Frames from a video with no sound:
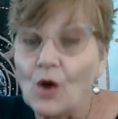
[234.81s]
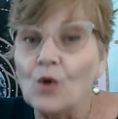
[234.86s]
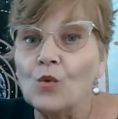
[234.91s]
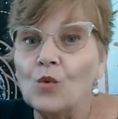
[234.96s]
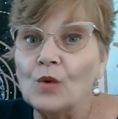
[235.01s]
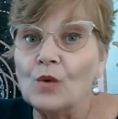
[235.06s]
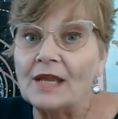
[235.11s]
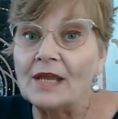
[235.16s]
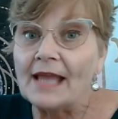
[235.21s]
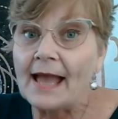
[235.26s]

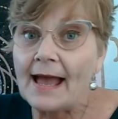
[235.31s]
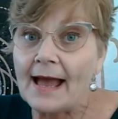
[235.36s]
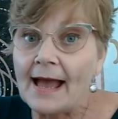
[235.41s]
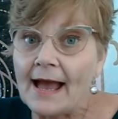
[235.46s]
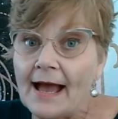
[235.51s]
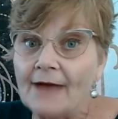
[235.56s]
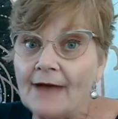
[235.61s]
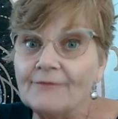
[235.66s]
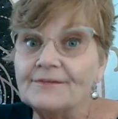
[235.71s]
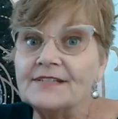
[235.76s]
we
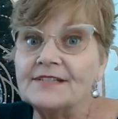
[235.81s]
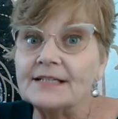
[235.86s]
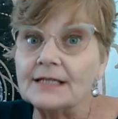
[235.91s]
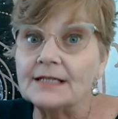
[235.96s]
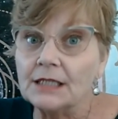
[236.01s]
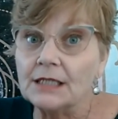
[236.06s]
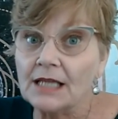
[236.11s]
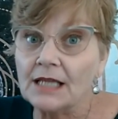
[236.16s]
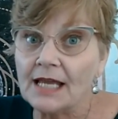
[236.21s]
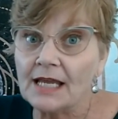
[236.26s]
have to
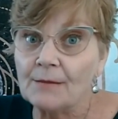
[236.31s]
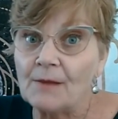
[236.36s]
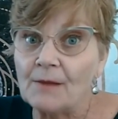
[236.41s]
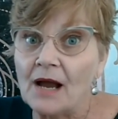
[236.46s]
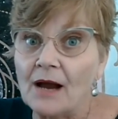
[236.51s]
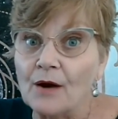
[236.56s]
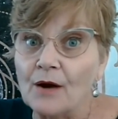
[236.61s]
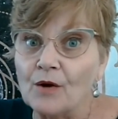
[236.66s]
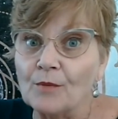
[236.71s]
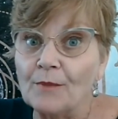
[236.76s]
claim our